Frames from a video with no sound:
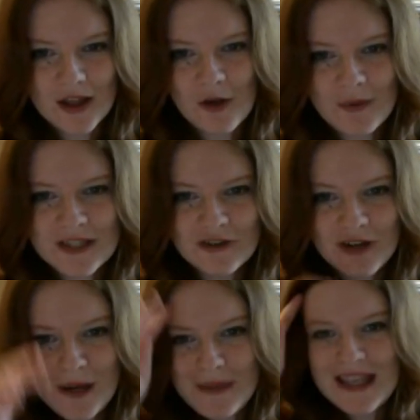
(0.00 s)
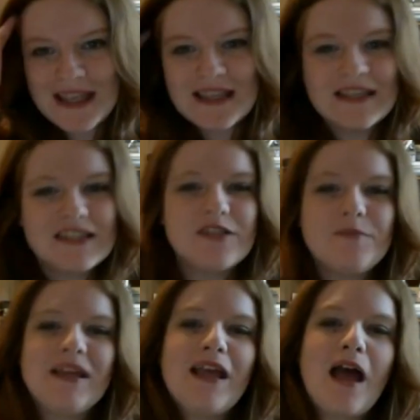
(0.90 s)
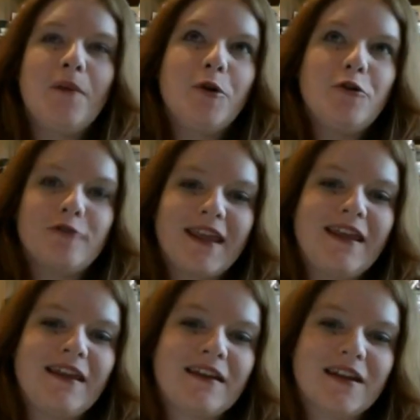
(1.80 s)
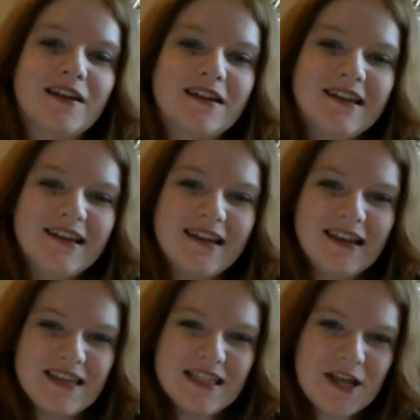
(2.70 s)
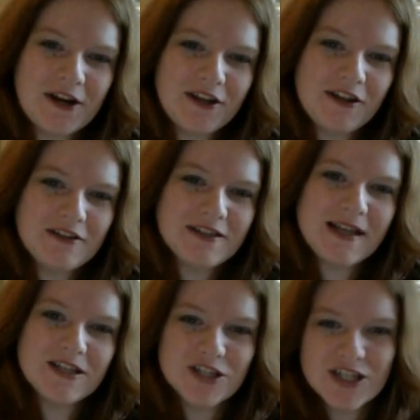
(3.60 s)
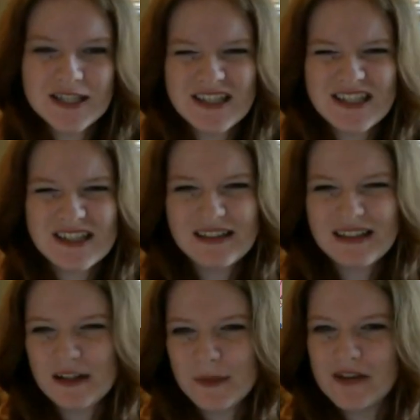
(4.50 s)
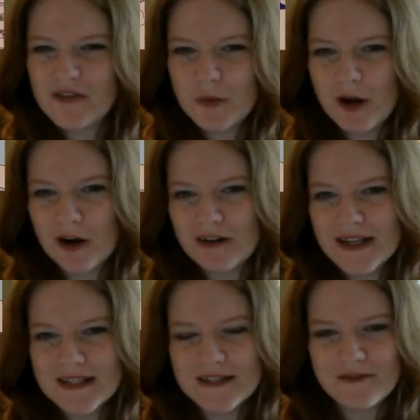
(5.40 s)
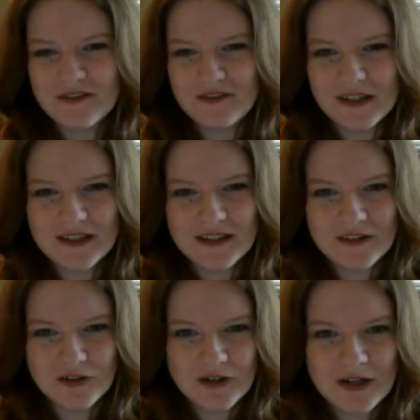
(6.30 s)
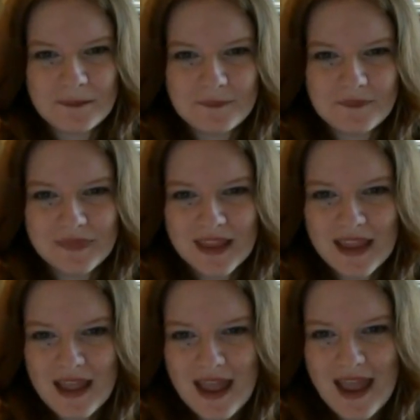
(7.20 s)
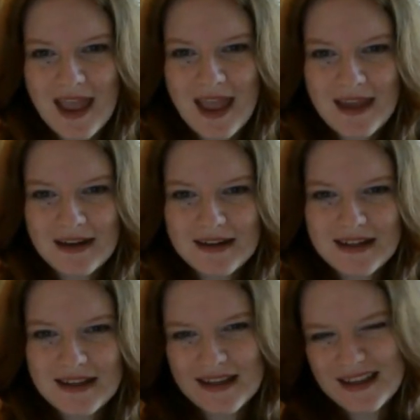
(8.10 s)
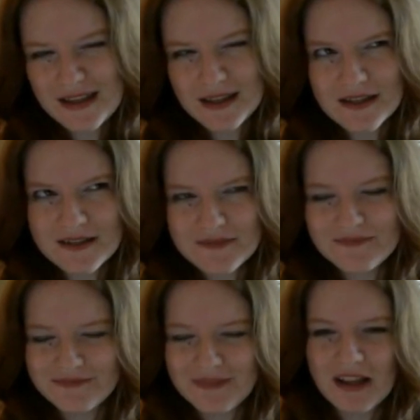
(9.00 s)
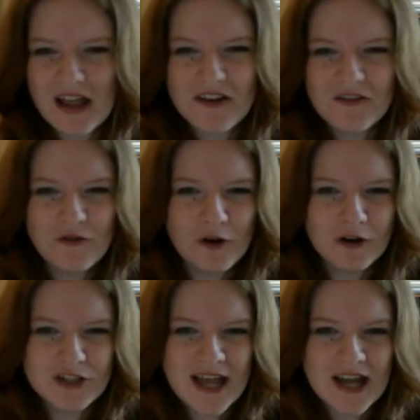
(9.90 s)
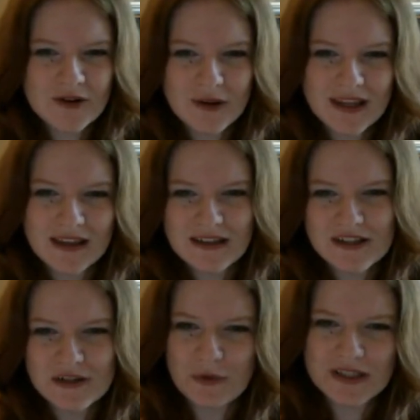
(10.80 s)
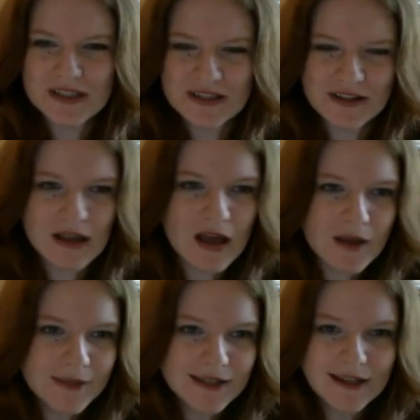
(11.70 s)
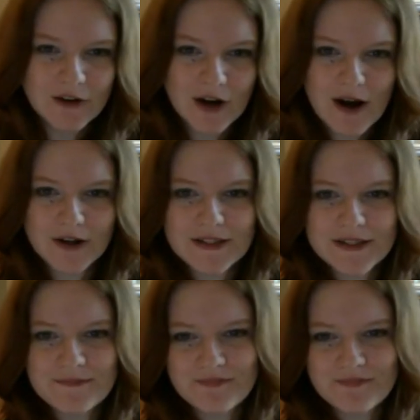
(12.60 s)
Kobe's dream is to be a marine. In this arc, you see just a little bit of their progress in fulfilling their dream. And it's a lot of foreshadowing into what's going to come in later arcs.